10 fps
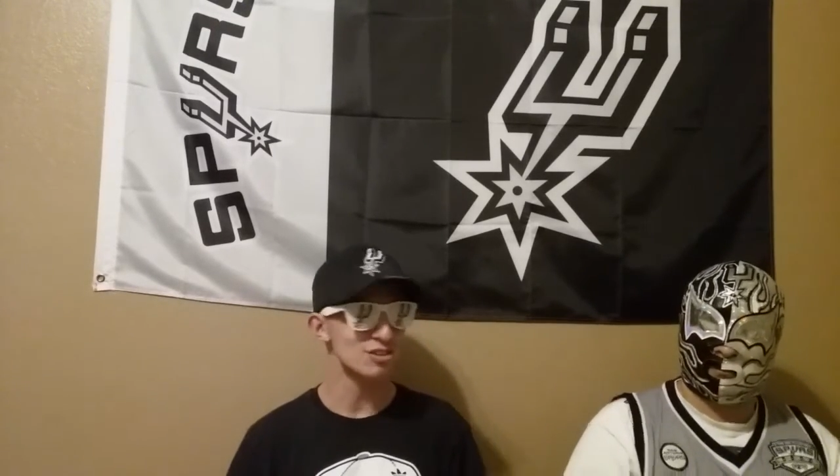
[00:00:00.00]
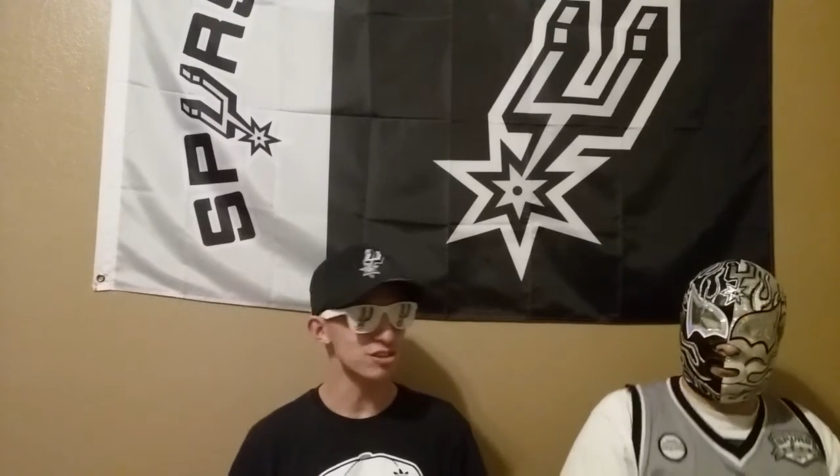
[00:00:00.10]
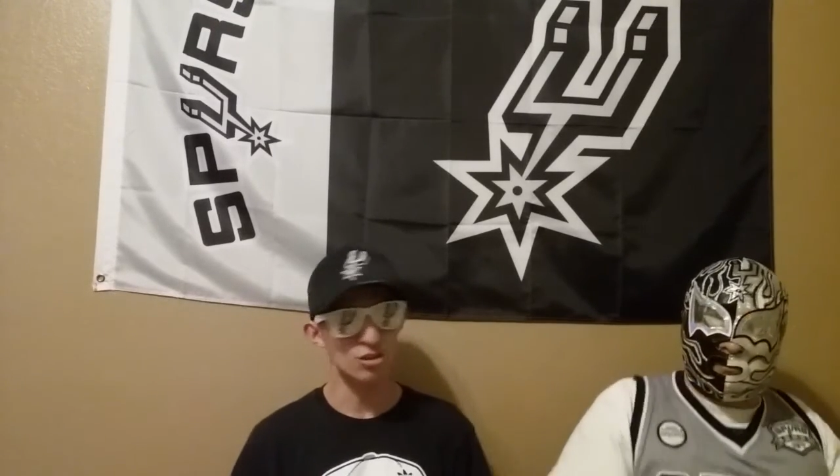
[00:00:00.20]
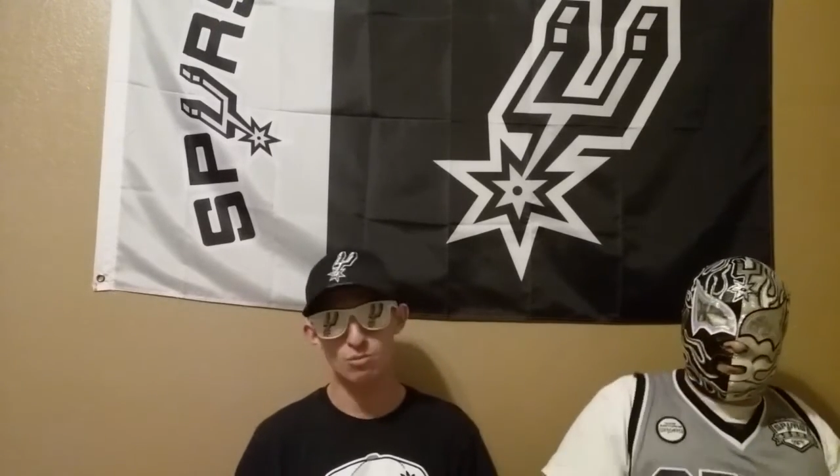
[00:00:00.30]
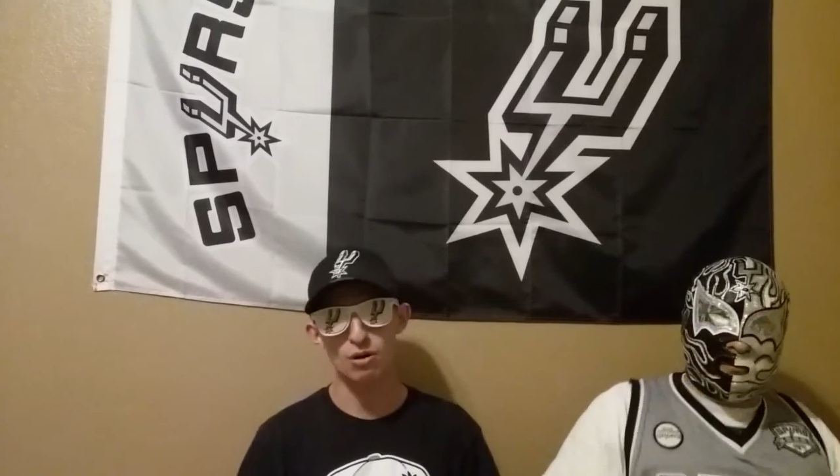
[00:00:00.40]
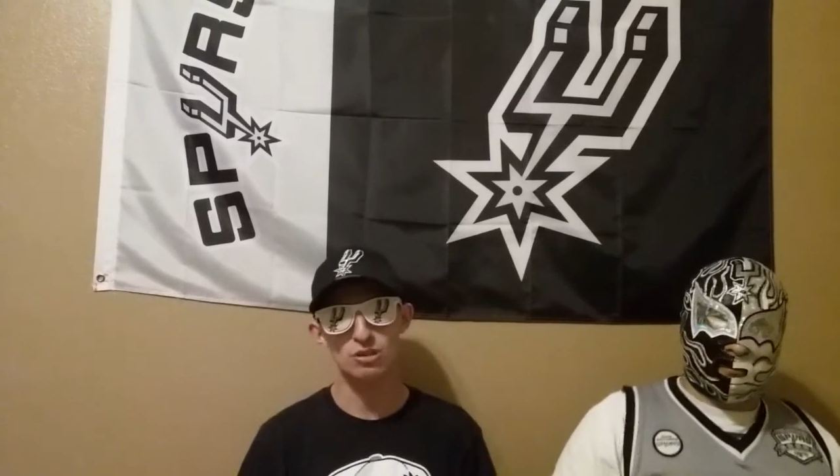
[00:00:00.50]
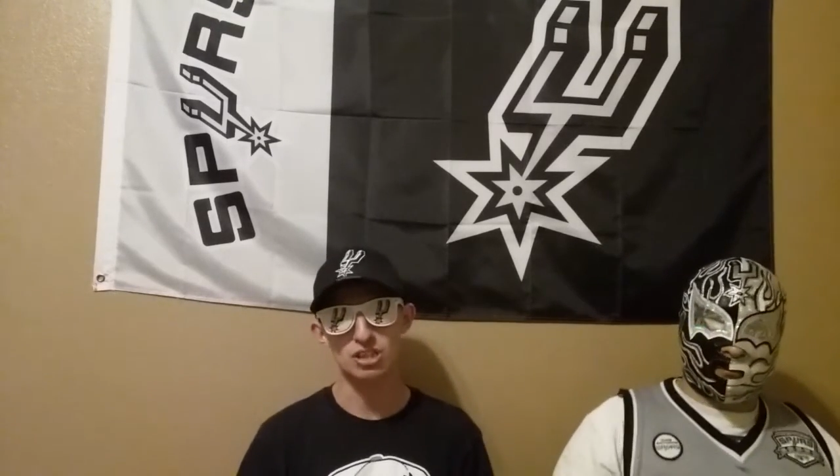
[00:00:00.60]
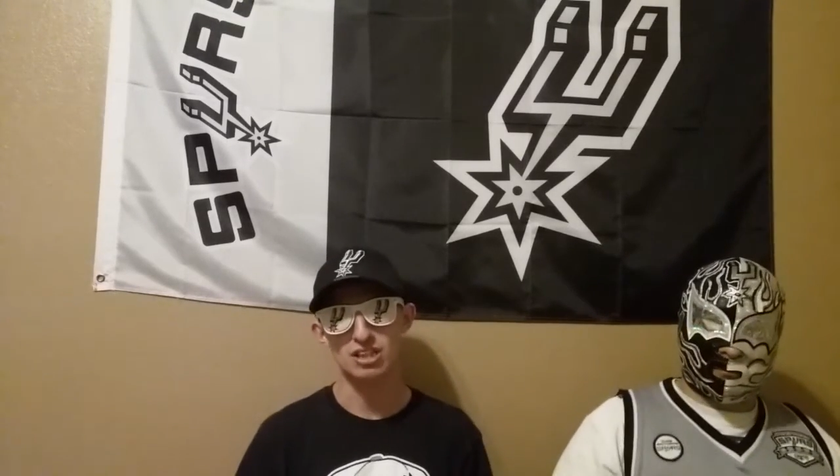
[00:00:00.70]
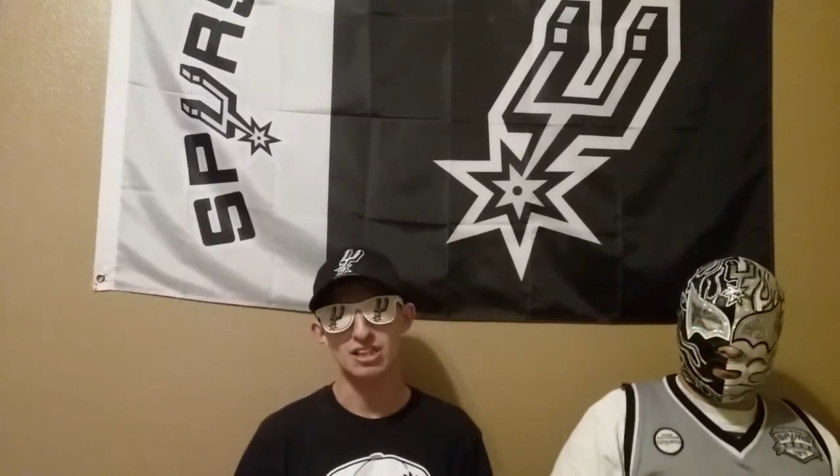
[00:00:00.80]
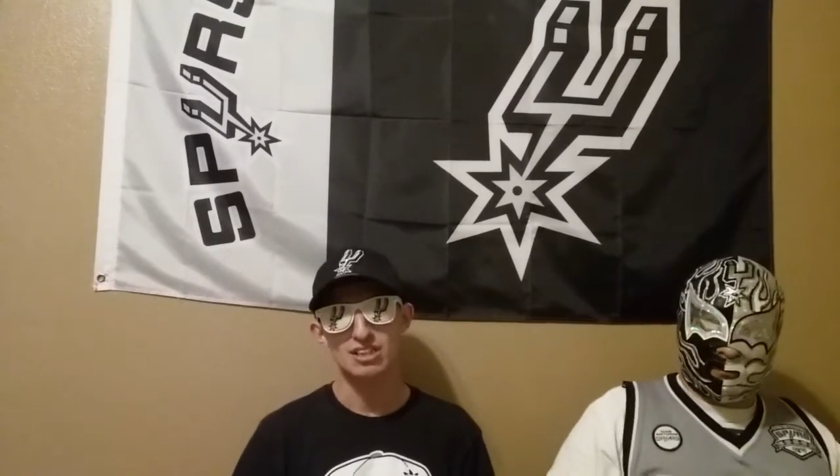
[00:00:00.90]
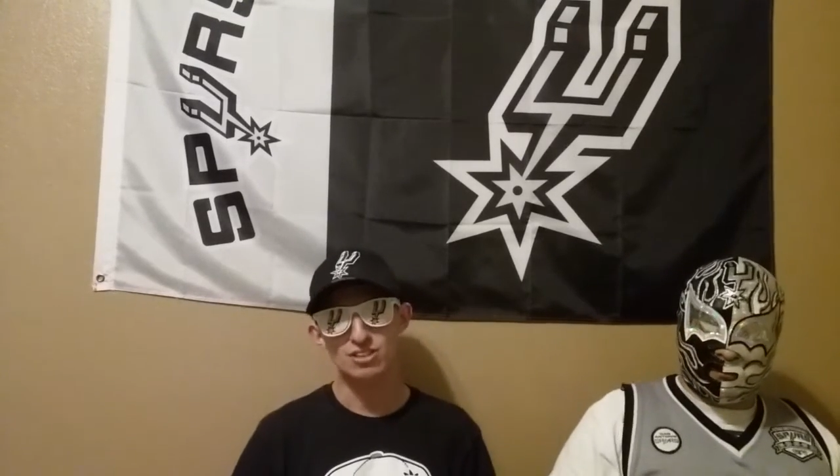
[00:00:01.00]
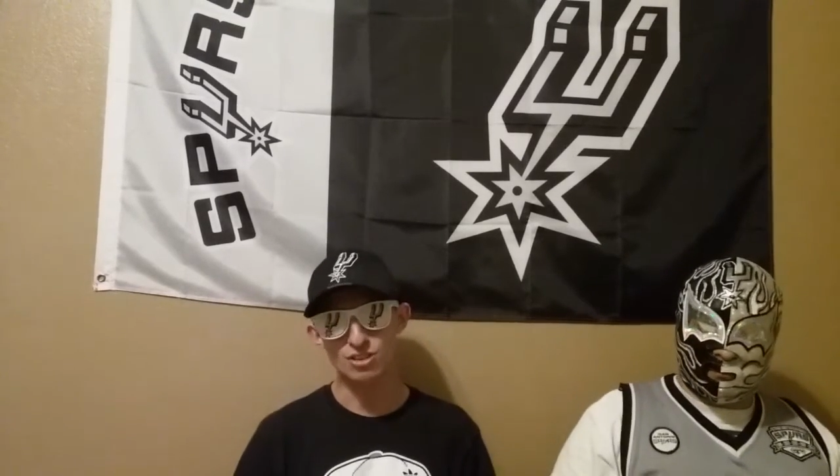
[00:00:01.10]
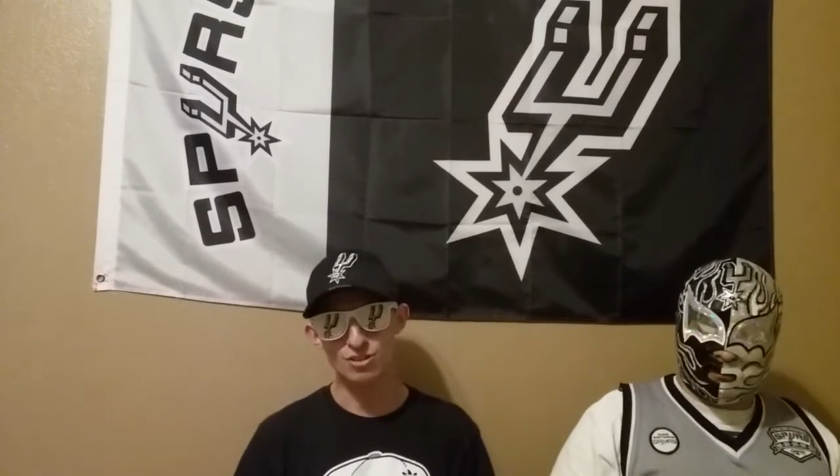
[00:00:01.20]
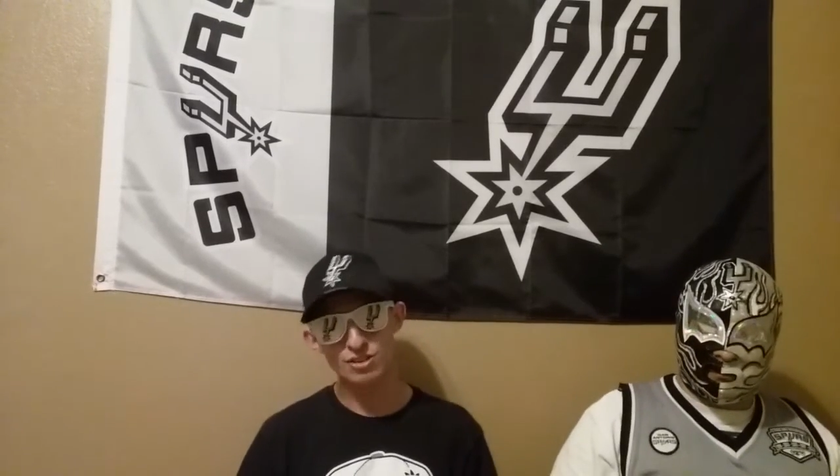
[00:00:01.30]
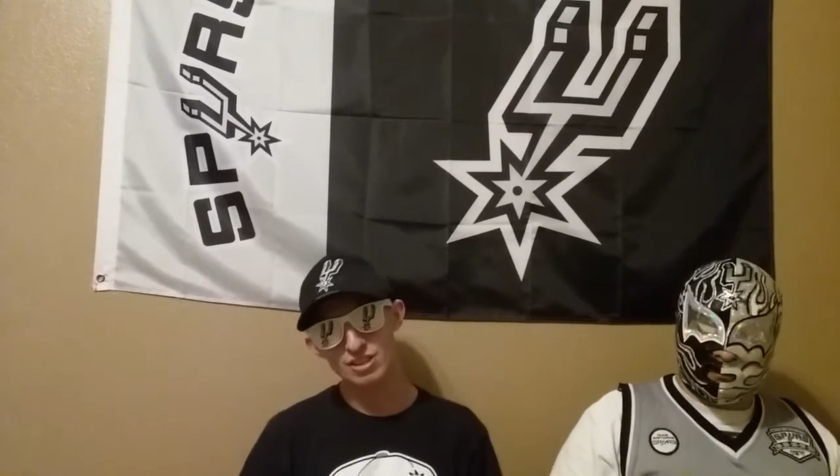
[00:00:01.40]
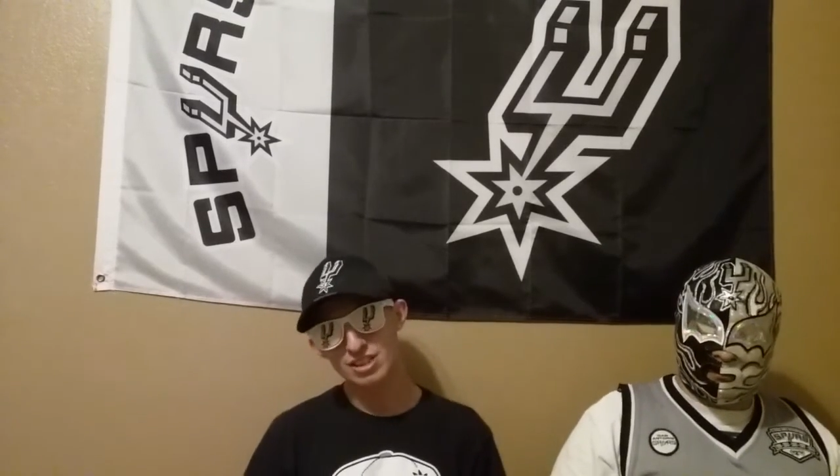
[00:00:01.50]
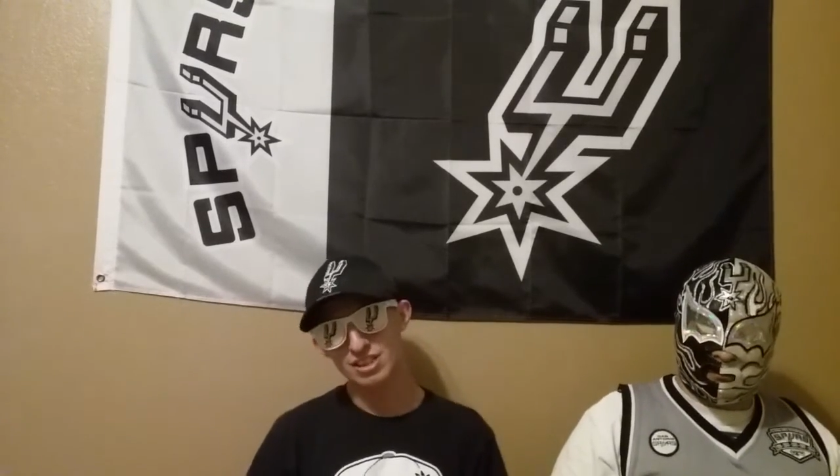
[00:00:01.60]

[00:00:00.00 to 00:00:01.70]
slow motion. So,